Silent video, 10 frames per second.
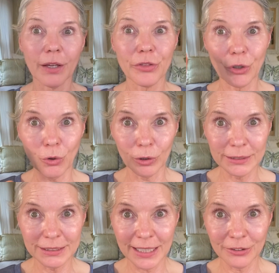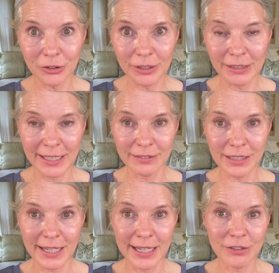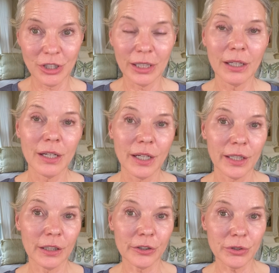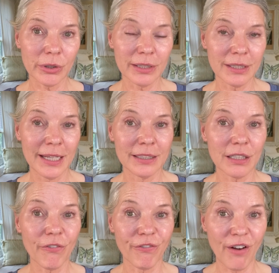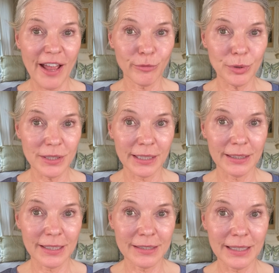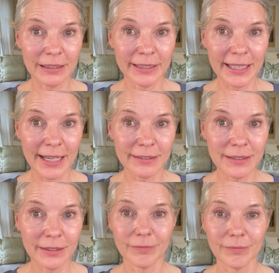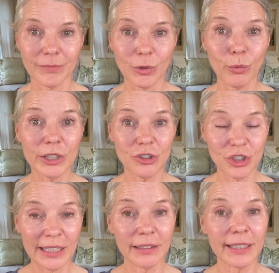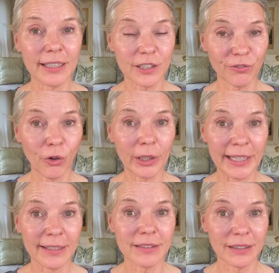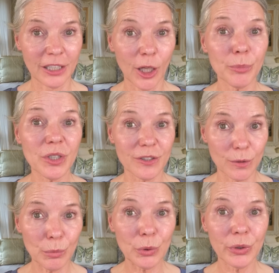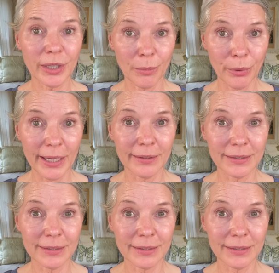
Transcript: the gold standard in anti-aging. It also contains 5% azelaic acid, which gently exfoliates and helps smooth and brighten the